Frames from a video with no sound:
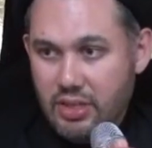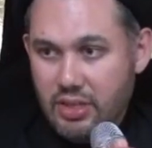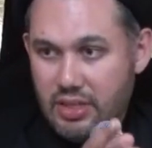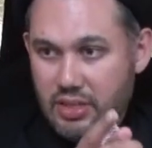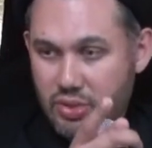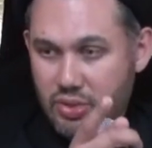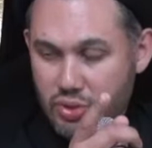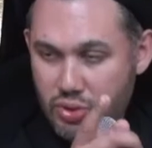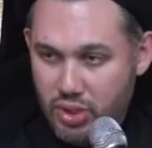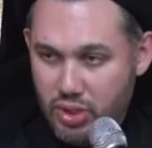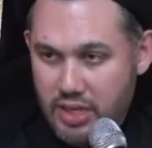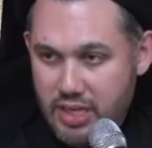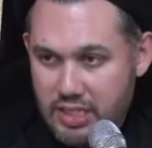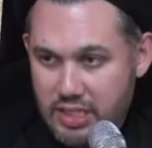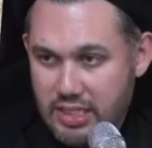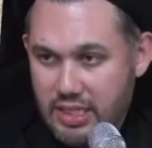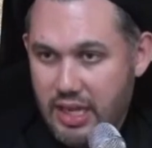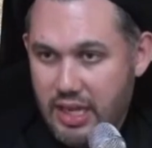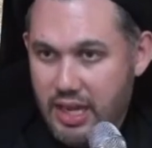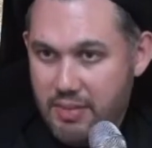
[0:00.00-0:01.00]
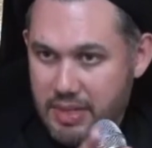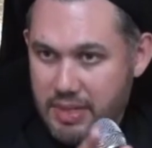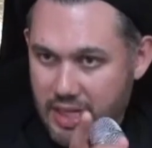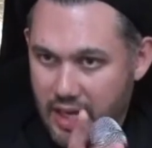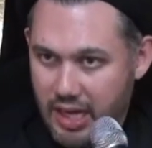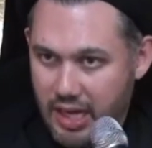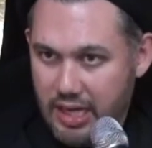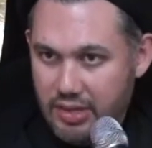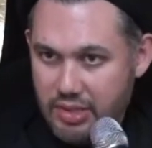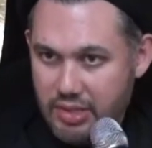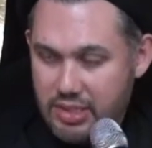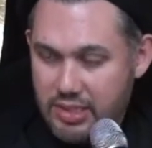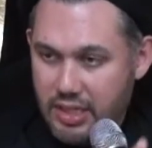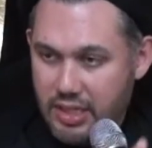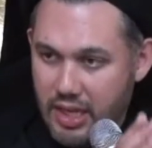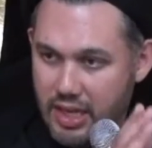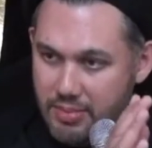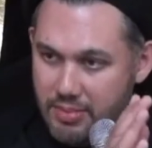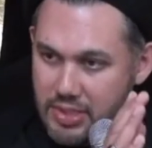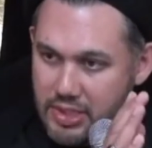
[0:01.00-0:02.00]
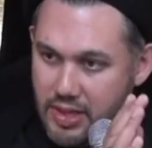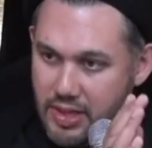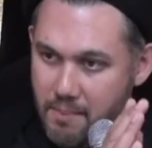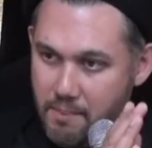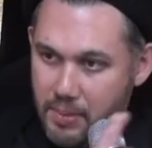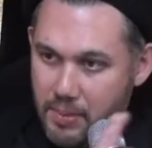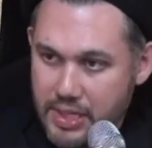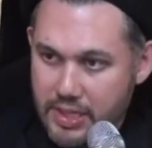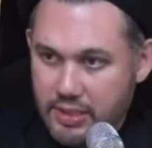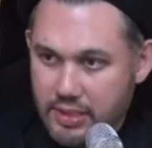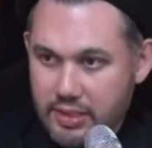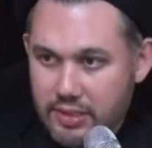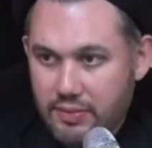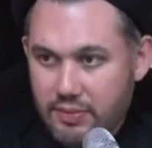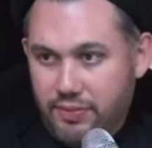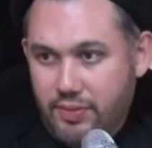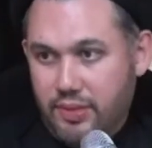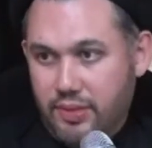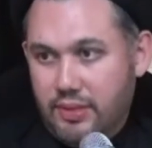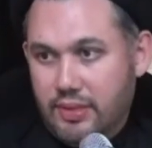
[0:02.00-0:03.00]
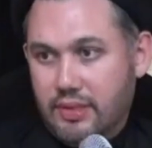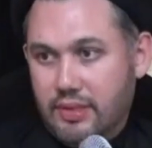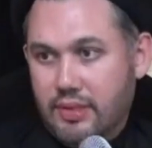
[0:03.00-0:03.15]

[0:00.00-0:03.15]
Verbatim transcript: Your Islam and our Islam is completely different.